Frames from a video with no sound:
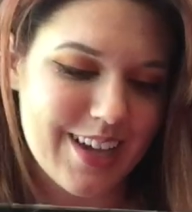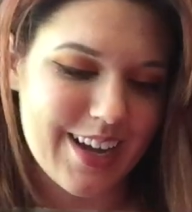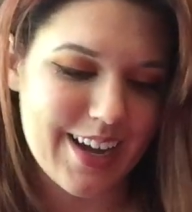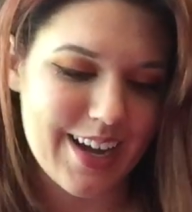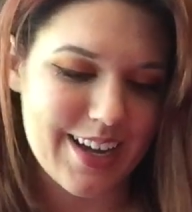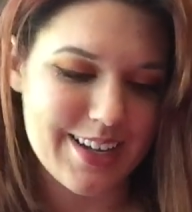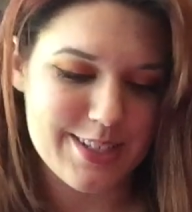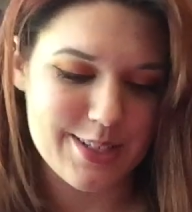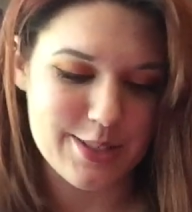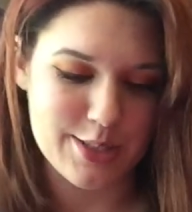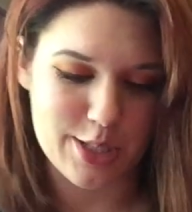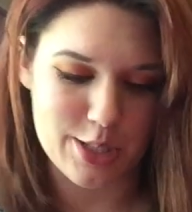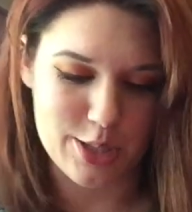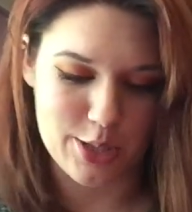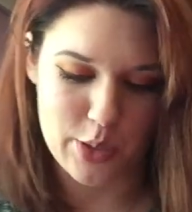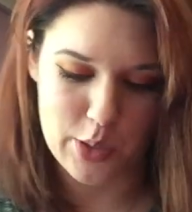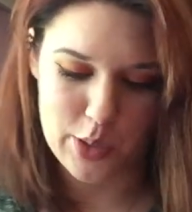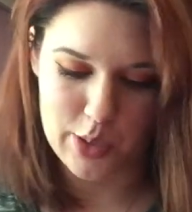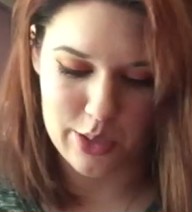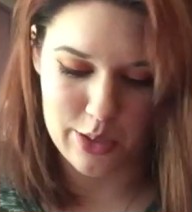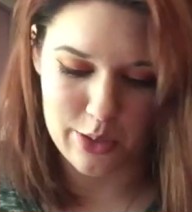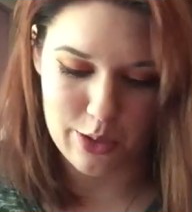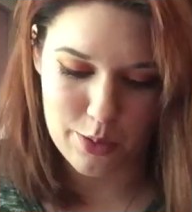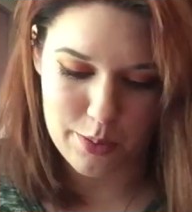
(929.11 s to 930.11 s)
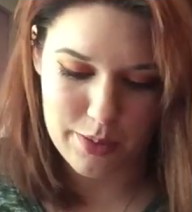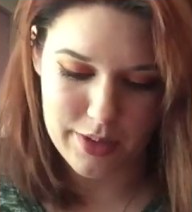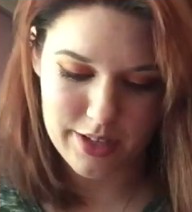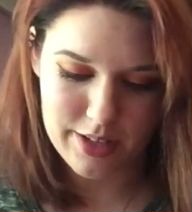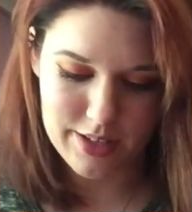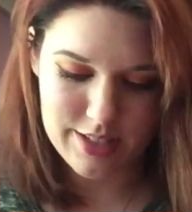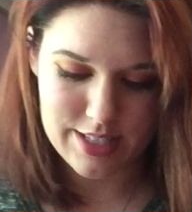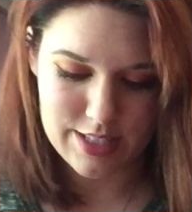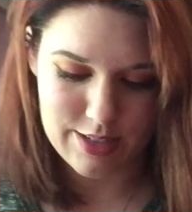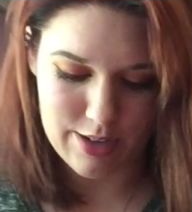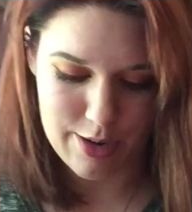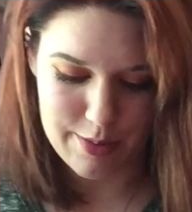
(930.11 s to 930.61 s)
I got to look through it a little
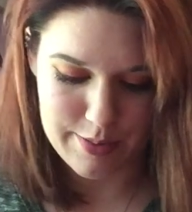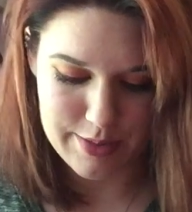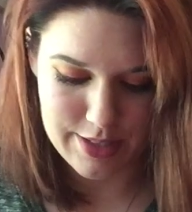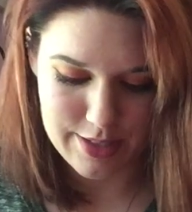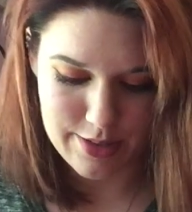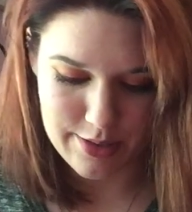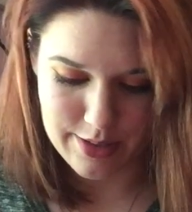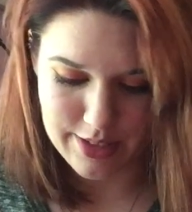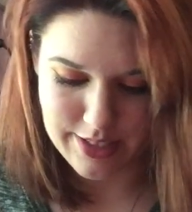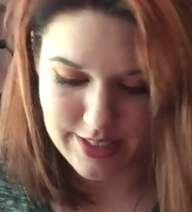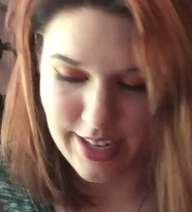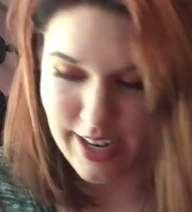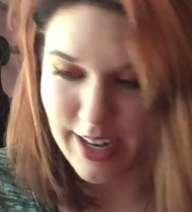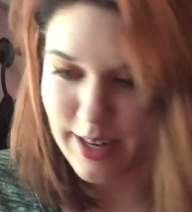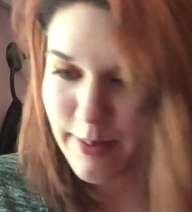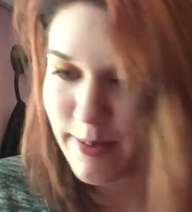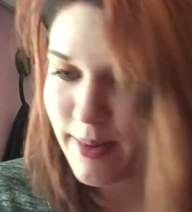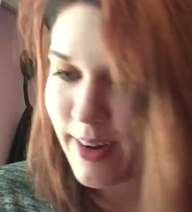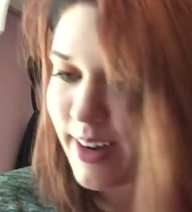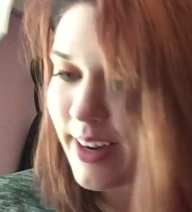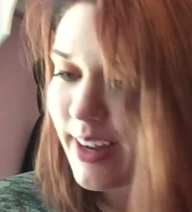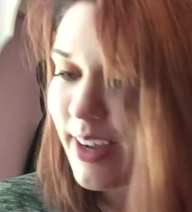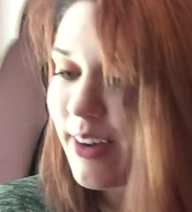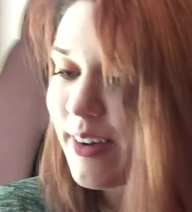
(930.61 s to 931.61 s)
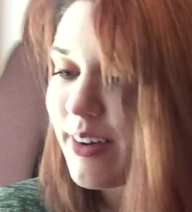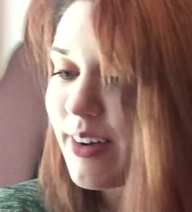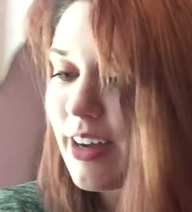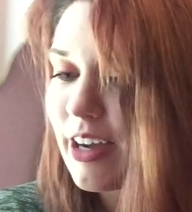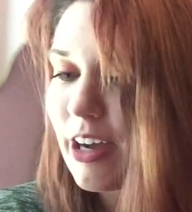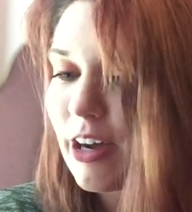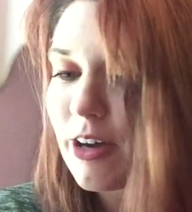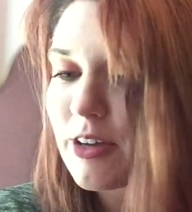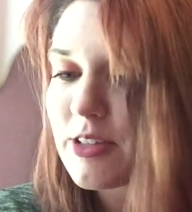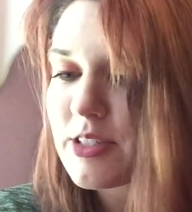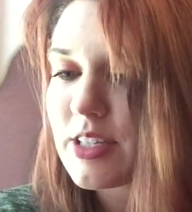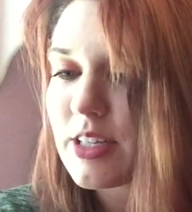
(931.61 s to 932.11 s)
bit, so I'm so excited right now.
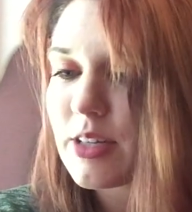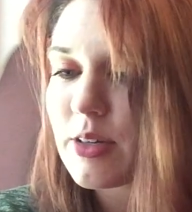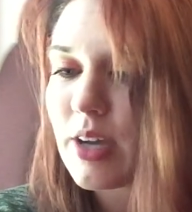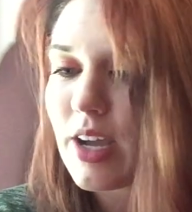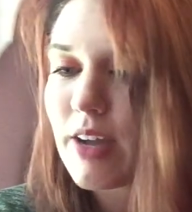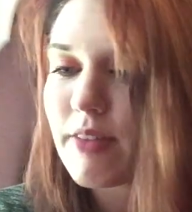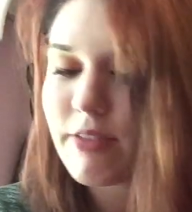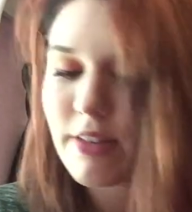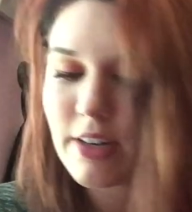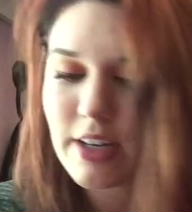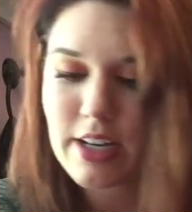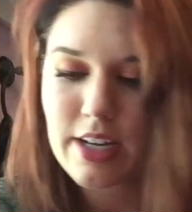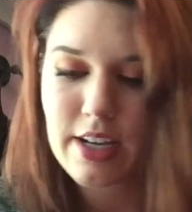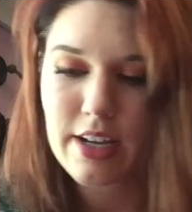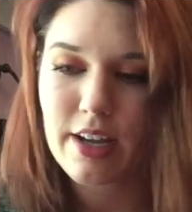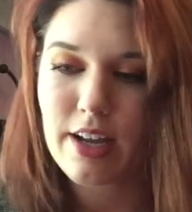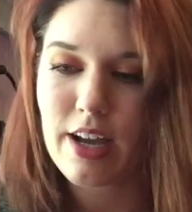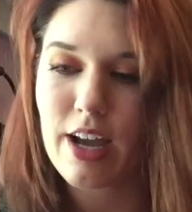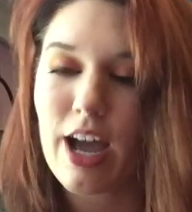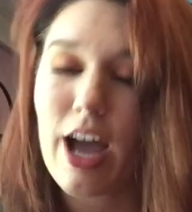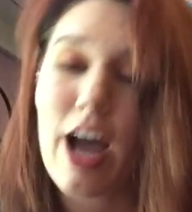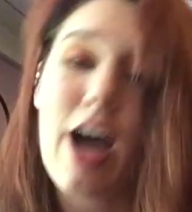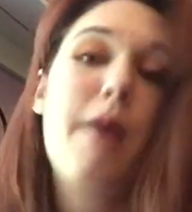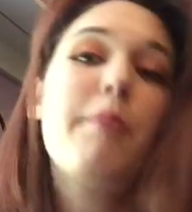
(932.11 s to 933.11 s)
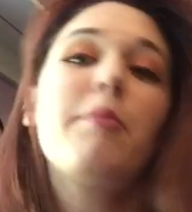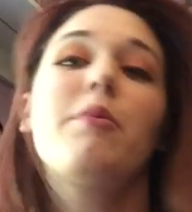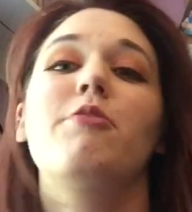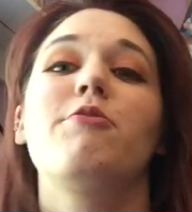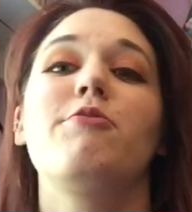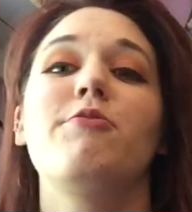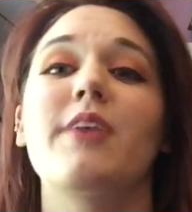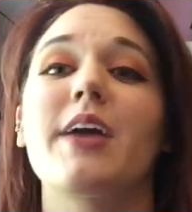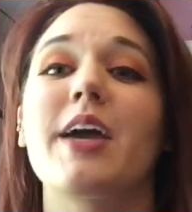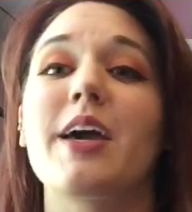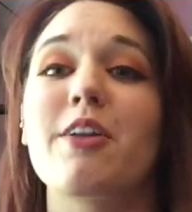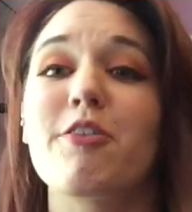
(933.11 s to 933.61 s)
Also, I'm a
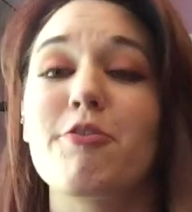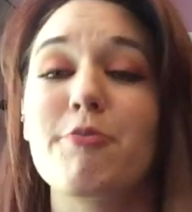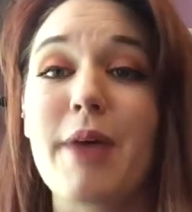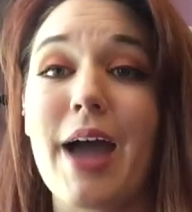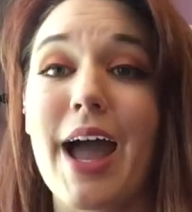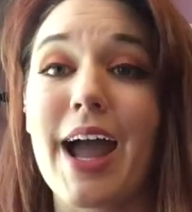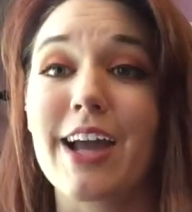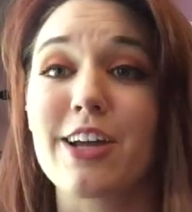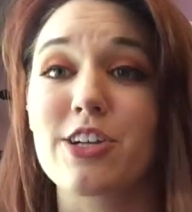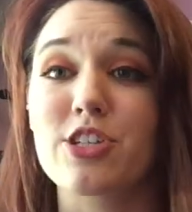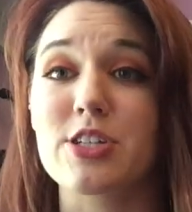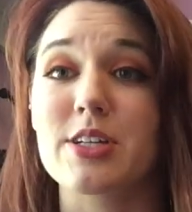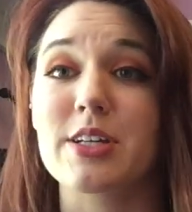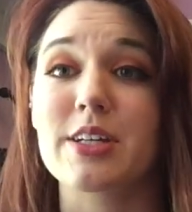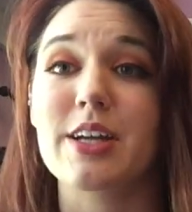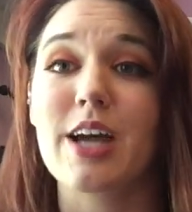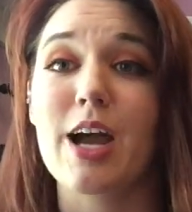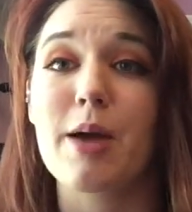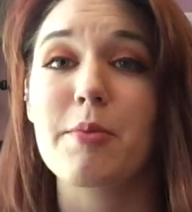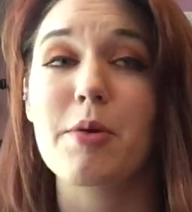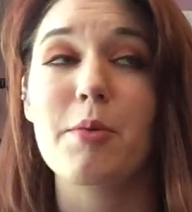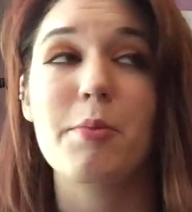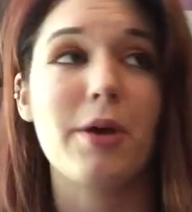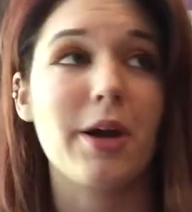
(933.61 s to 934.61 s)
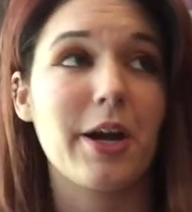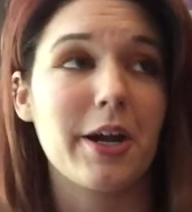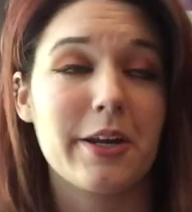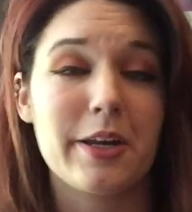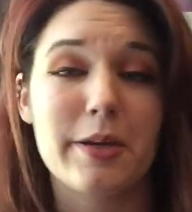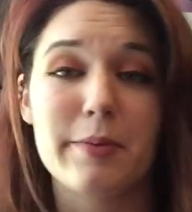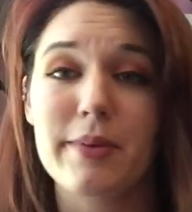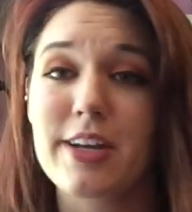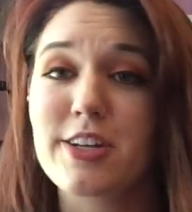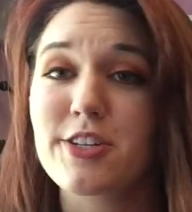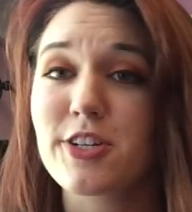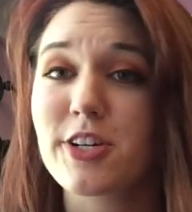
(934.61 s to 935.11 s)
fan of packaging. I'm a
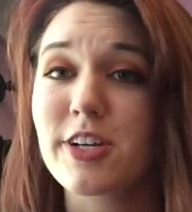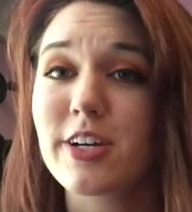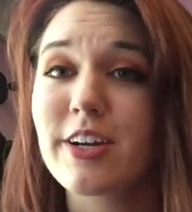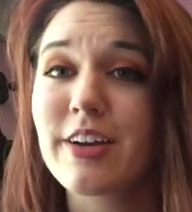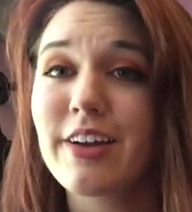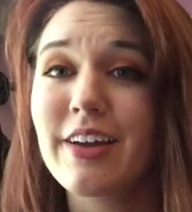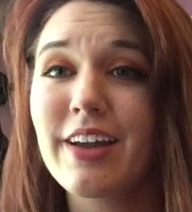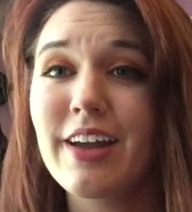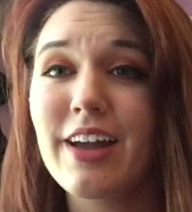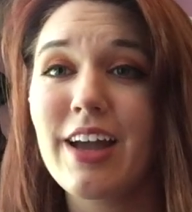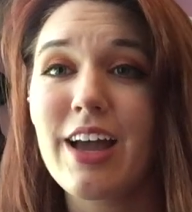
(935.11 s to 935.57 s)
marketing major.